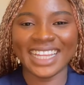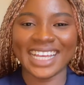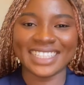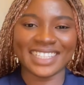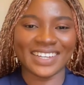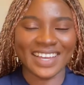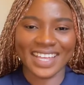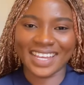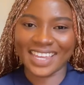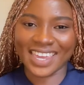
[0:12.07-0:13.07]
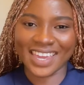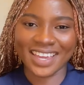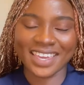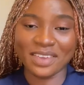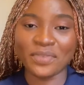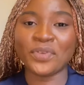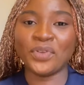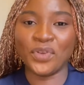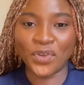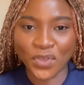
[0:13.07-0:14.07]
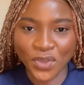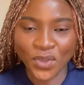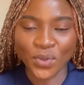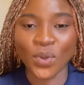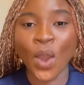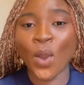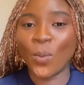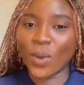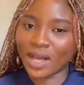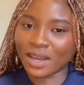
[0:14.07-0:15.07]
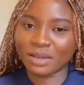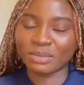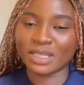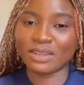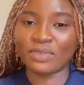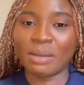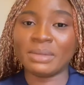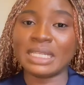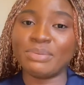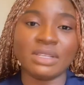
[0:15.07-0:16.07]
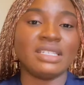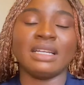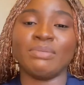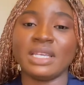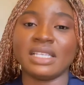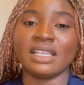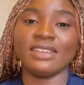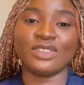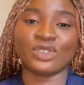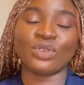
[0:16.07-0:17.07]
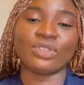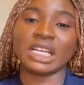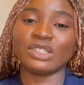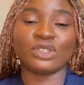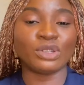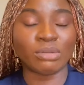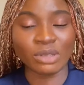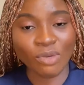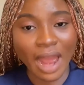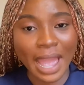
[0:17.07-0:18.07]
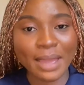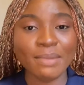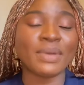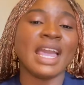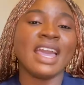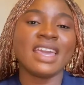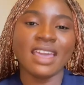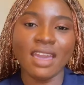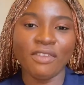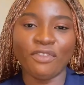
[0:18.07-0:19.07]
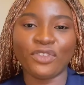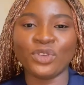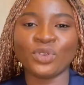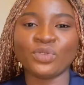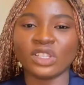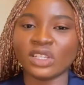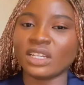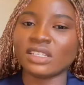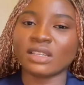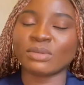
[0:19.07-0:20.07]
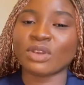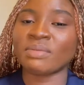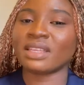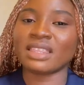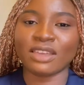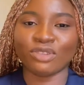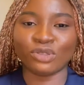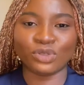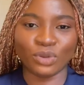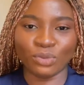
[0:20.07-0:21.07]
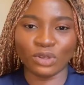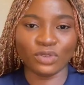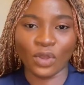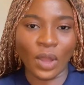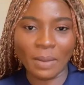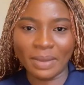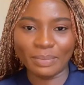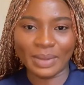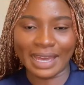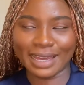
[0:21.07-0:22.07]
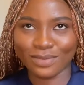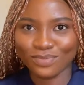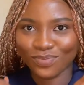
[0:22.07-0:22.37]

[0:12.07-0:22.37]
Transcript: Esther Gala here. If you're new, welcome to the family. Please and please ensure that you subscribe. If you're a returning subscriber, thank you so much for coming back.